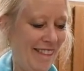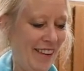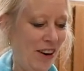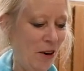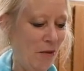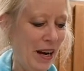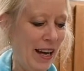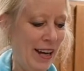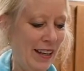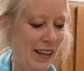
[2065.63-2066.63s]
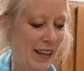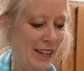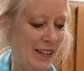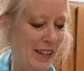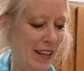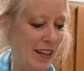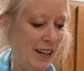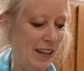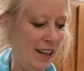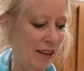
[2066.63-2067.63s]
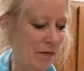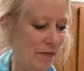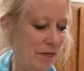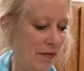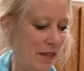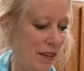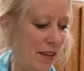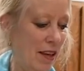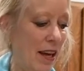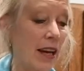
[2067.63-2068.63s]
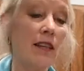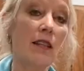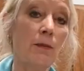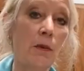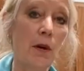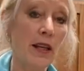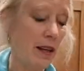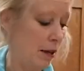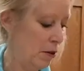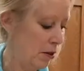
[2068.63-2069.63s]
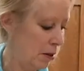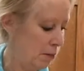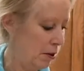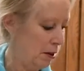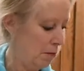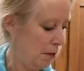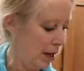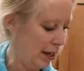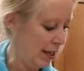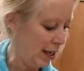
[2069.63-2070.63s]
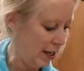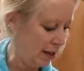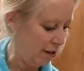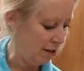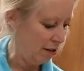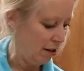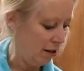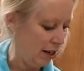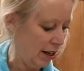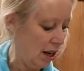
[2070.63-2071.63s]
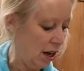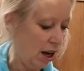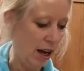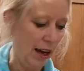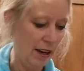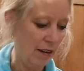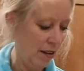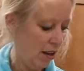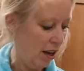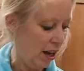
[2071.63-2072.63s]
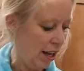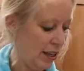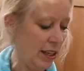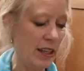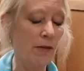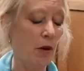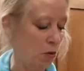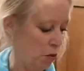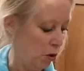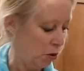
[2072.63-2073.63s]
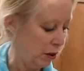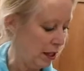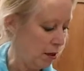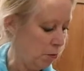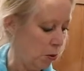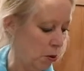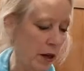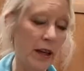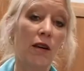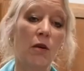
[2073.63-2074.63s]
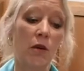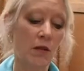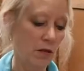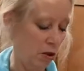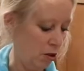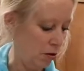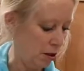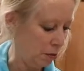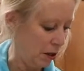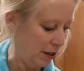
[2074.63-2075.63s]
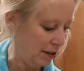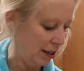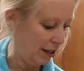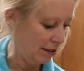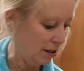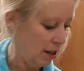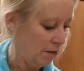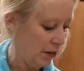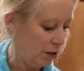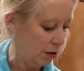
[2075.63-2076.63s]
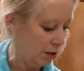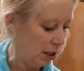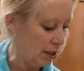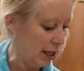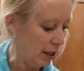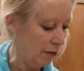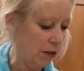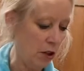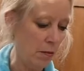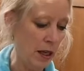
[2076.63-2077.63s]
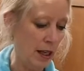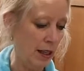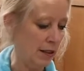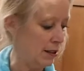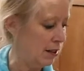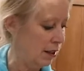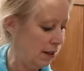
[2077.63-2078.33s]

our rack and set it in there. At this point, I'm going to put my canner on high. I need to have a rolling boil to do this process. So it's going to take a few minutes